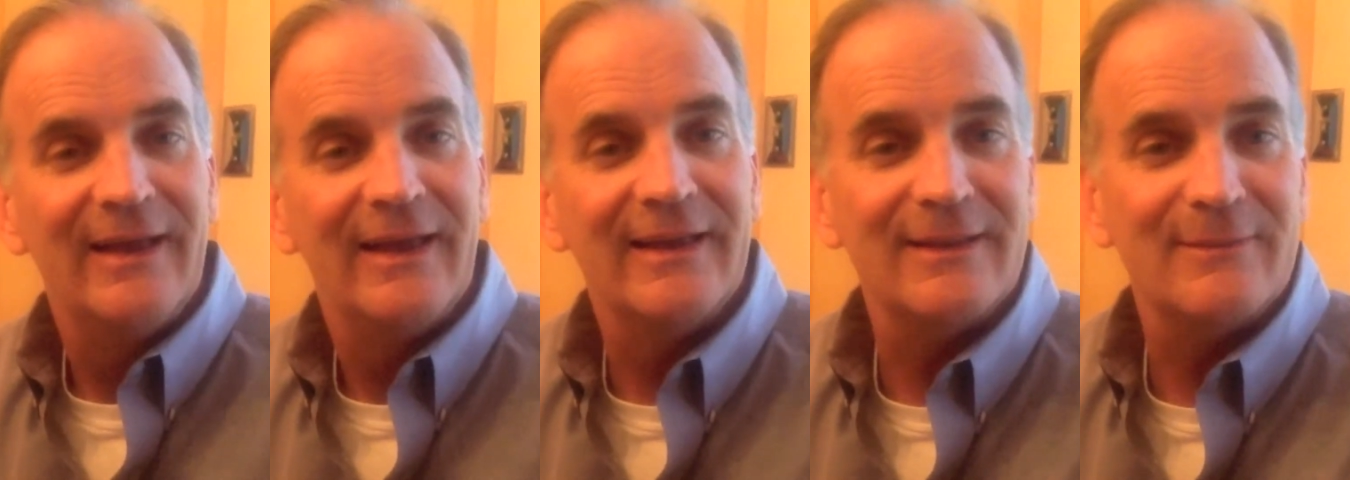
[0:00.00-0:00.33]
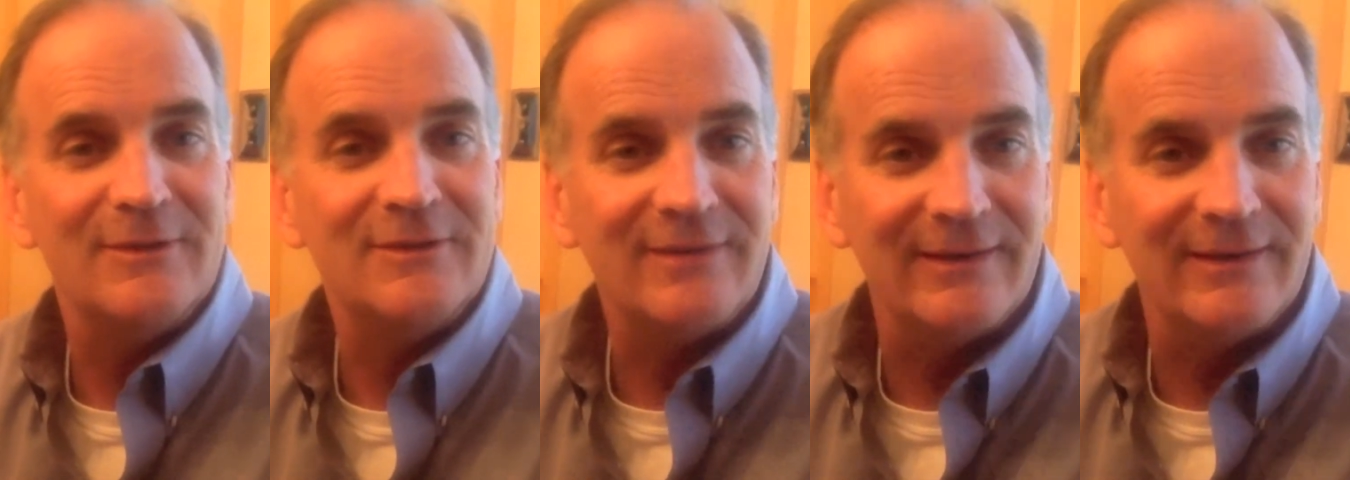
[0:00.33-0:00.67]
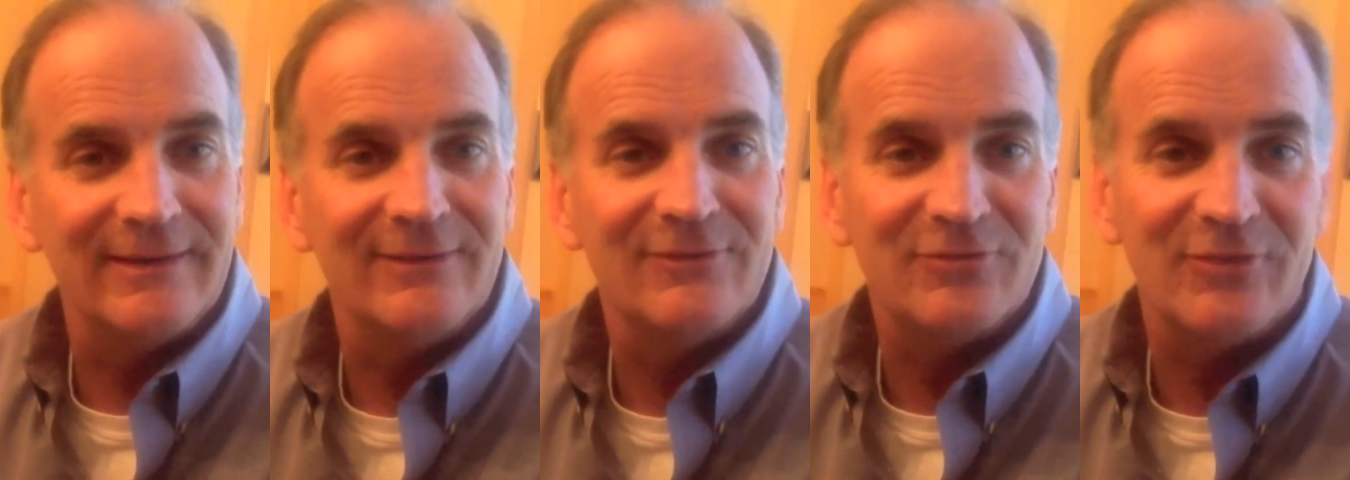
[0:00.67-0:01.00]
and let me tell
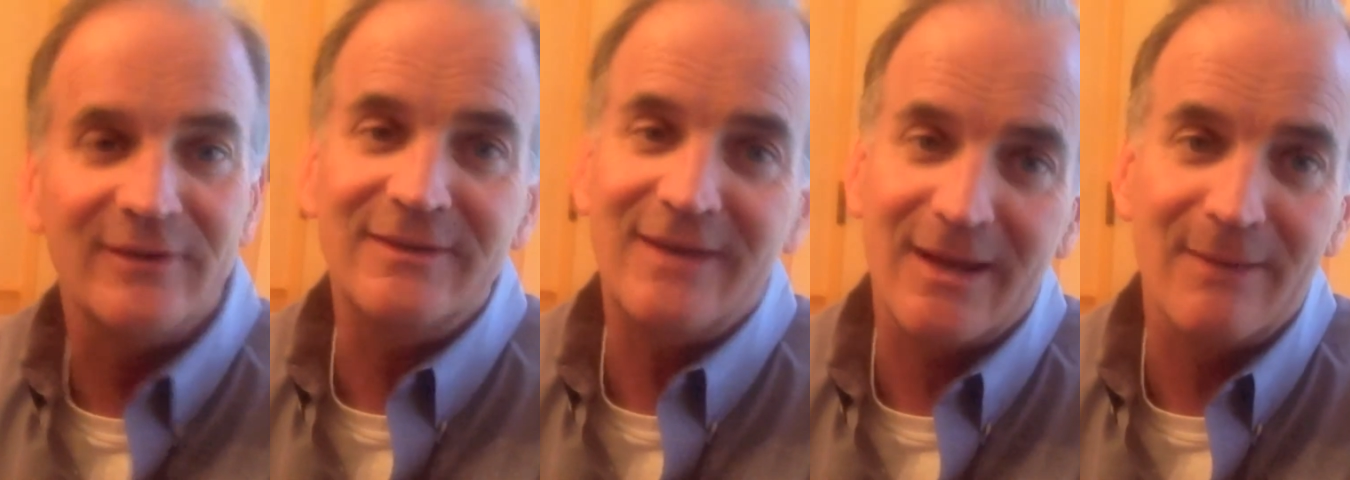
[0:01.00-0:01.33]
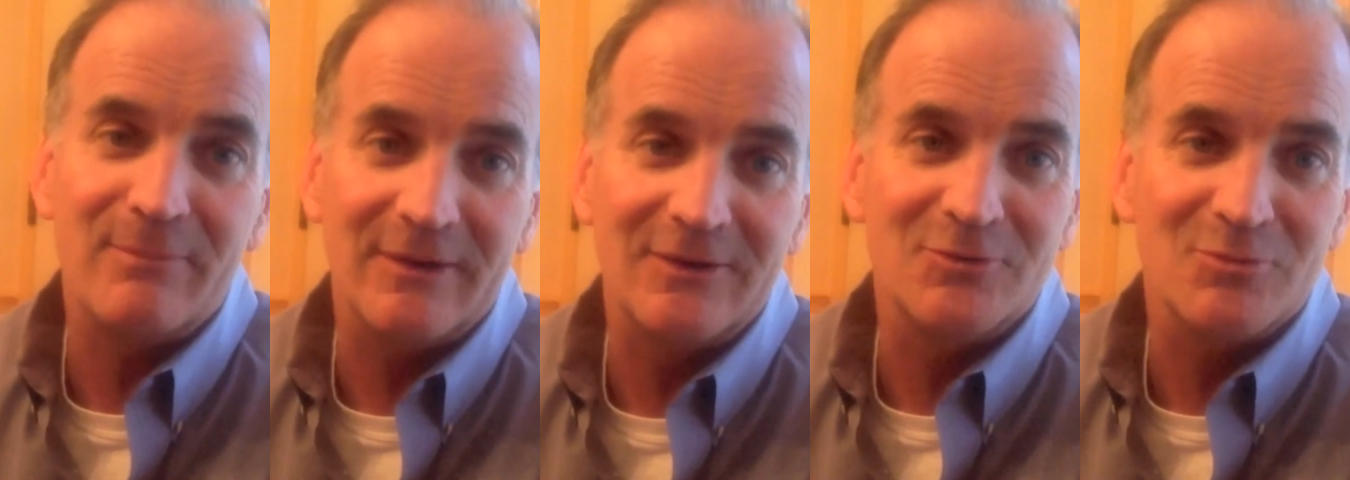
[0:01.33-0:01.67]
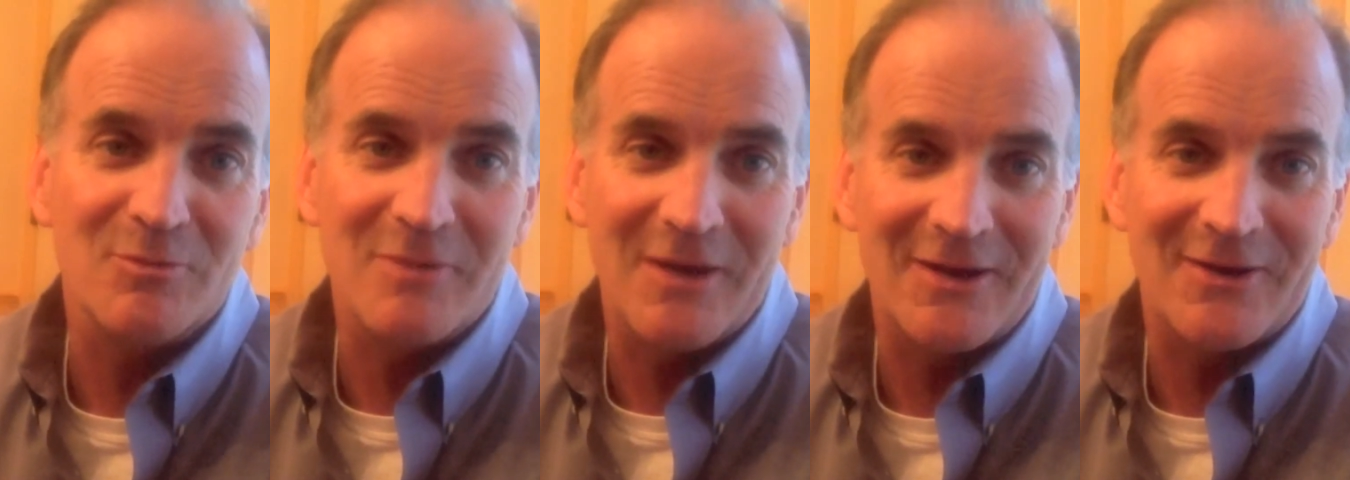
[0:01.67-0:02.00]
you, fun campaigns were
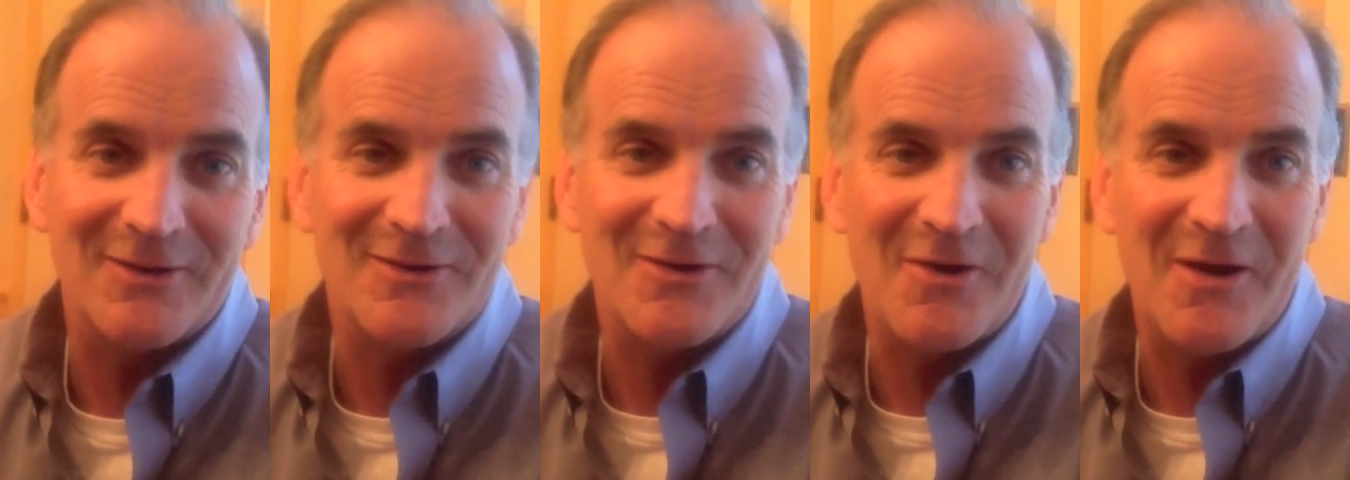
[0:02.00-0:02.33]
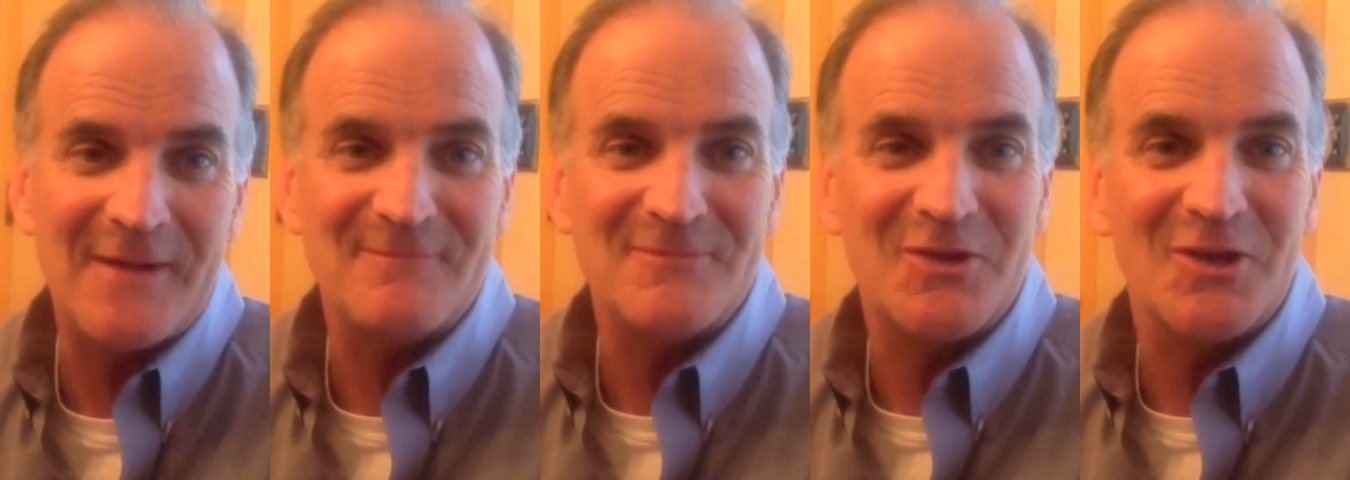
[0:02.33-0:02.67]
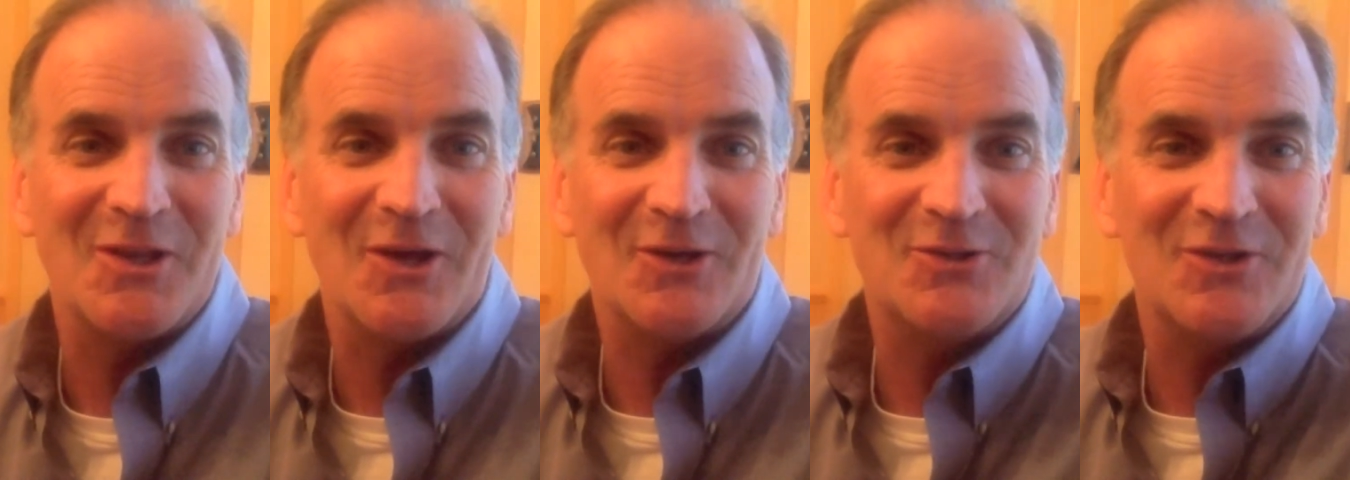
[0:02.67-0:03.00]
better, all right? Good
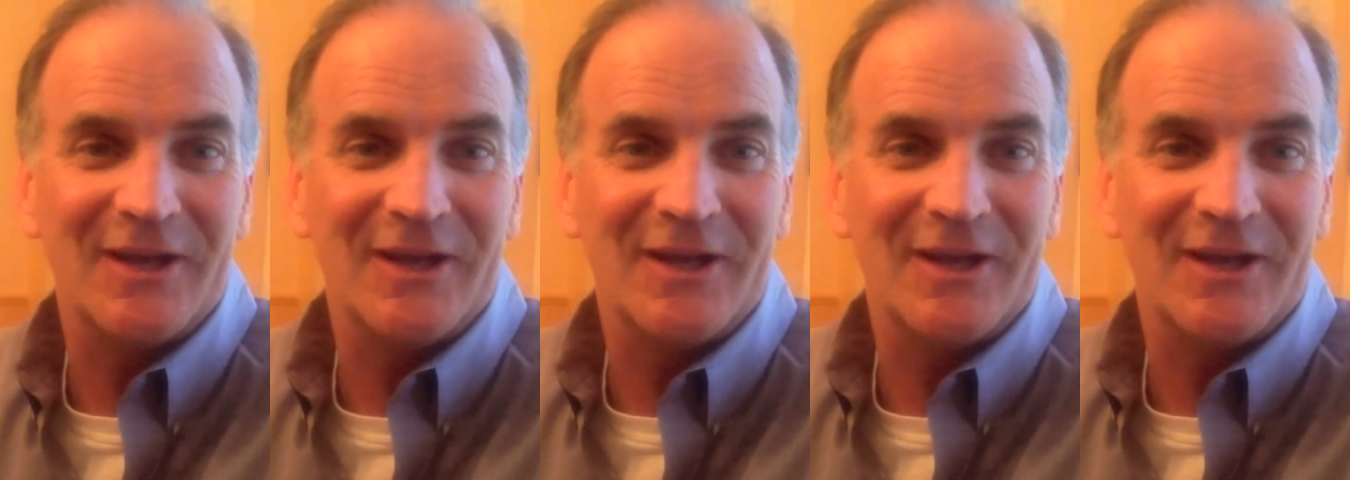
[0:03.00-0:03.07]
luck to